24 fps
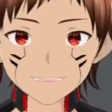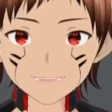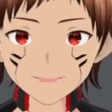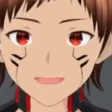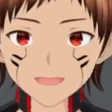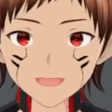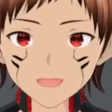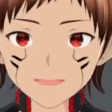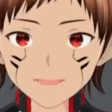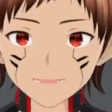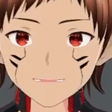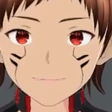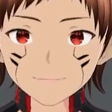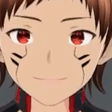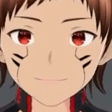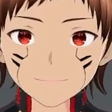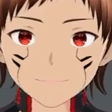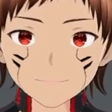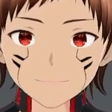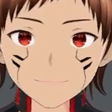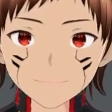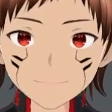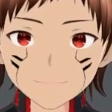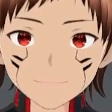points.
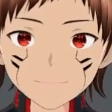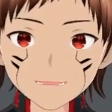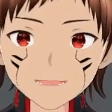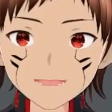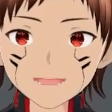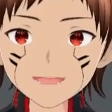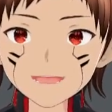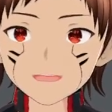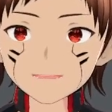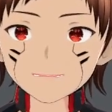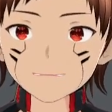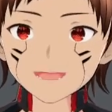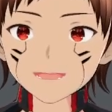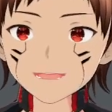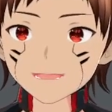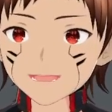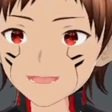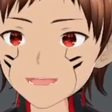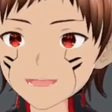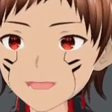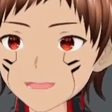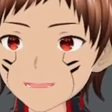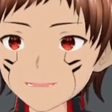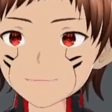Because they
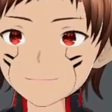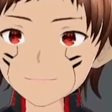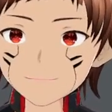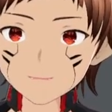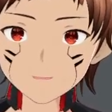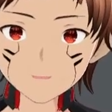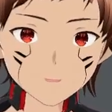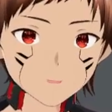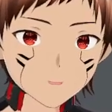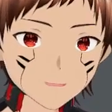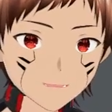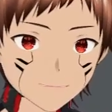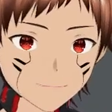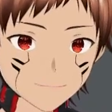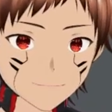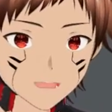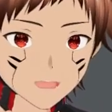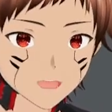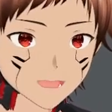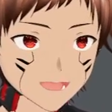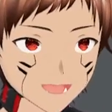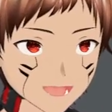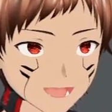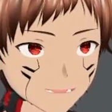ain't doing so
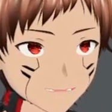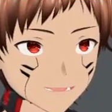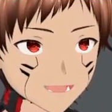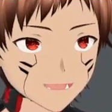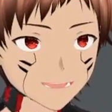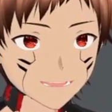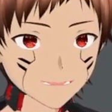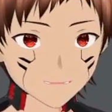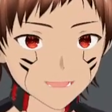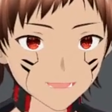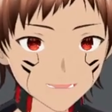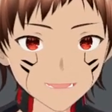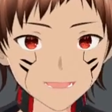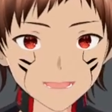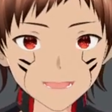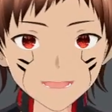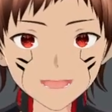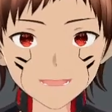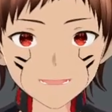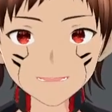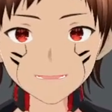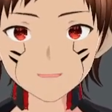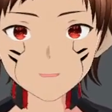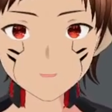hard, so that's why I think they're
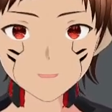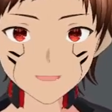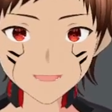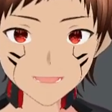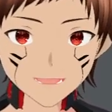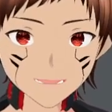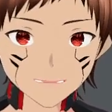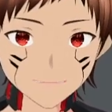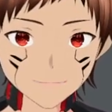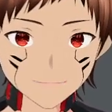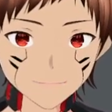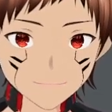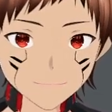doing this.